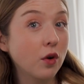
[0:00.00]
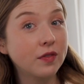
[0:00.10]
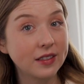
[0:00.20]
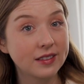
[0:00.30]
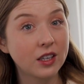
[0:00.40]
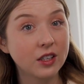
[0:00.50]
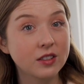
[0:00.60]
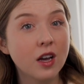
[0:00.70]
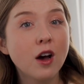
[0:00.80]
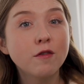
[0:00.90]
more
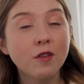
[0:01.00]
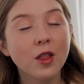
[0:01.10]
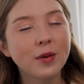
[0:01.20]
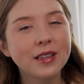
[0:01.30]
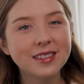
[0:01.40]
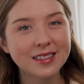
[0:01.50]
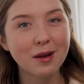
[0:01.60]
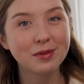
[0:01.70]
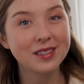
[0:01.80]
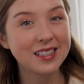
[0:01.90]
visitors, following the
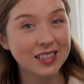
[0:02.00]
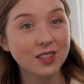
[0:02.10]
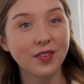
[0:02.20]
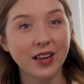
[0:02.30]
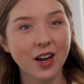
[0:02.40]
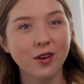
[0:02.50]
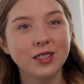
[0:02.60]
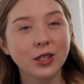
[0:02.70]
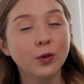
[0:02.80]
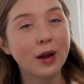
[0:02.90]
steps in this video
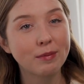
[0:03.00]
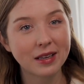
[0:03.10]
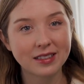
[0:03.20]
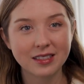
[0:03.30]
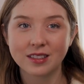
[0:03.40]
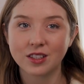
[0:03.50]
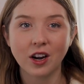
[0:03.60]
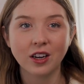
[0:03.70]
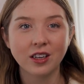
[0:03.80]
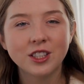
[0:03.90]
is a great place to
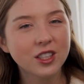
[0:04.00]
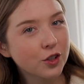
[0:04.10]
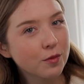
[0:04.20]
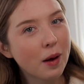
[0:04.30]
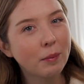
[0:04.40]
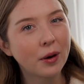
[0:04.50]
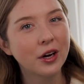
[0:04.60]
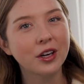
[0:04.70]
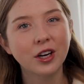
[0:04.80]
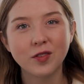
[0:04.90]
start. Just
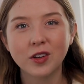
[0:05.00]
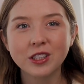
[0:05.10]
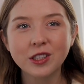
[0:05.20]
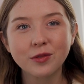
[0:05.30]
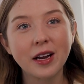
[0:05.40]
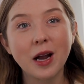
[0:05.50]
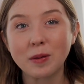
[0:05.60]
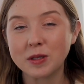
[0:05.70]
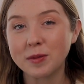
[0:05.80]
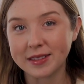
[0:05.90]
remember, conversion rate
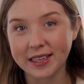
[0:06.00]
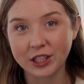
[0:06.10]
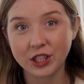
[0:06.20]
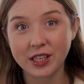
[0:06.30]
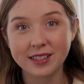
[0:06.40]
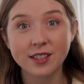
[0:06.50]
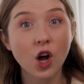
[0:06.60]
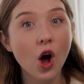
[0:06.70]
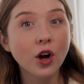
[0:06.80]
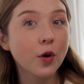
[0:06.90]
optimization is an
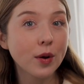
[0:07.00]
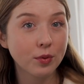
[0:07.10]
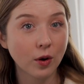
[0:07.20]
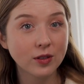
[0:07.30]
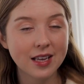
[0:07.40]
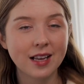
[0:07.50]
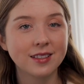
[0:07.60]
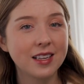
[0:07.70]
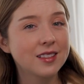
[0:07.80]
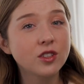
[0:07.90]
ongoing
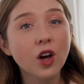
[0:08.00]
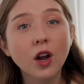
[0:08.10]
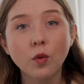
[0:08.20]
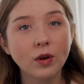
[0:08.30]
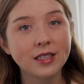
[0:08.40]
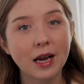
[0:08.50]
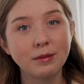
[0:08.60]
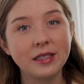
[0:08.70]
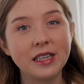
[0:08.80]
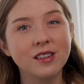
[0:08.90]
process. It's not a
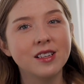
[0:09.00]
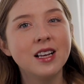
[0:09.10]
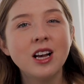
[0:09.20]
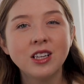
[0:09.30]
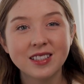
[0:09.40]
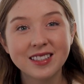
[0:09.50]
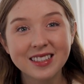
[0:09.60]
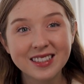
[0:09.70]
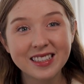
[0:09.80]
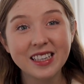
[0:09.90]
one-time deal. To
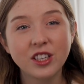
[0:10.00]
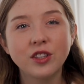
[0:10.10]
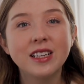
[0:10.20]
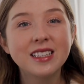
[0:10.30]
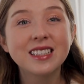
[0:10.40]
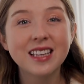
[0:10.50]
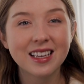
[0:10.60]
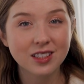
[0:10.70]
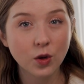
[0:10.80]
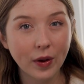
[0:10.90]
succeed, you need to
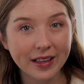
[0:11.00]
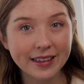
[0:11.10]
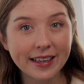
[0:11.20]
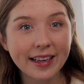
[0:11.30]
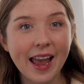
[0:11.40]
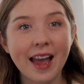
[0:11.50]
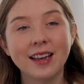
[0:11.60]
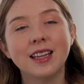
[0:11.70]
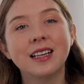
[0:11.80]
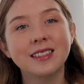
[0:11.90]
test quickly,
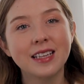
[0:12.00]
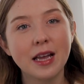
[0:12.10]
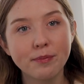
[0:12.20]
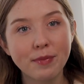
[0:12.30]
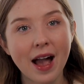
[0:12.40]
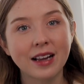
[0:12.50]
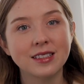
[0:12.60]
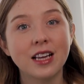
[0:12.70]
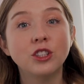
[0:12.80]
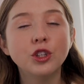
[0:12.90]
analyze the
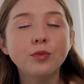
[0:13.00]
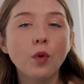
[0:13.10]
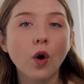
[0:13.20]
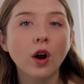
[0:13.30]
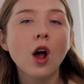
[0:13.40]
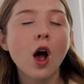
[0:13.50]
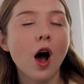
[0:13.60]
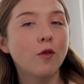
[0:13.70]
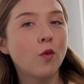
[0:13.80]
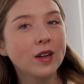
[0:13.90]
impact, and do more
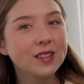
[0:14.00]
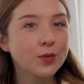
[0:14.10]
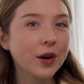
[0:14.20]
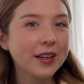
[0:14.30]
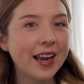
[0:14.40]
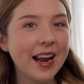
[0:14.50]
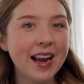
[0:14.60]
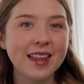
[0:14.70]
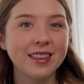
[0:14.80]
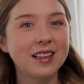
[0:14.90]
of what's working
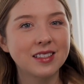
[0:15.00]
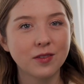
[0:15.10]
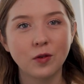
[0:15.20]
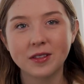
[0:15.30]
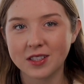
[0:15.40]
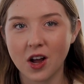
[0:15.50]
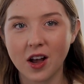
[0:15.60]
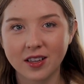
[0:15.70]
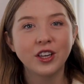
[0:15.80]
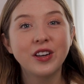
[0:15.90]
and less of what's
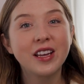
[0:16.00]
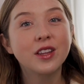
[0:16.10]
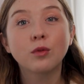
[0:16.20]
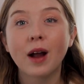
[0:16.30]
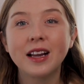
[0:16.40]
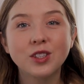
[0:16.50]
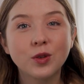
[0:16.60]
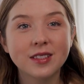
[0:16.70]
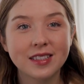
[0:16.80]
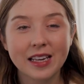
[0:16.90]
not. You need the right
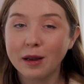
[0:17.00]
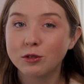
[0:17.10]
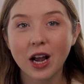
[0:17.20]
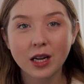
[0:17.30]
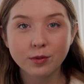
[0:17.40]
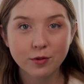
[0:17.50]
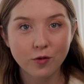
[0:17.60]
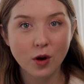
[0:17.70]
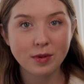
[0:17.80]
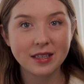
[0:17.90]
tools to keep track of
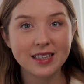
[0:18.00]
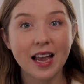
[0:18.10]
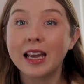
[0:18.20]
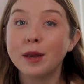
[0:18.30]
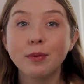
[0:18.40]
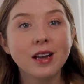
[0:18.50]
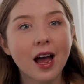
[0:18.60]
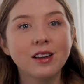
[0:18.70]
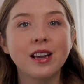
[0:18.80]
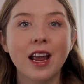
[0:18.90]
performance and keep an
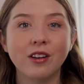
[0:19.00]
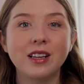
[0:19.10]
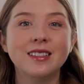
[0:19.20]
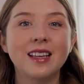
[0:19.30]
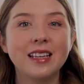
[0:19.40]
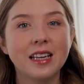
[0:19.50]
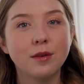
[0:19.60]
eye on areas that need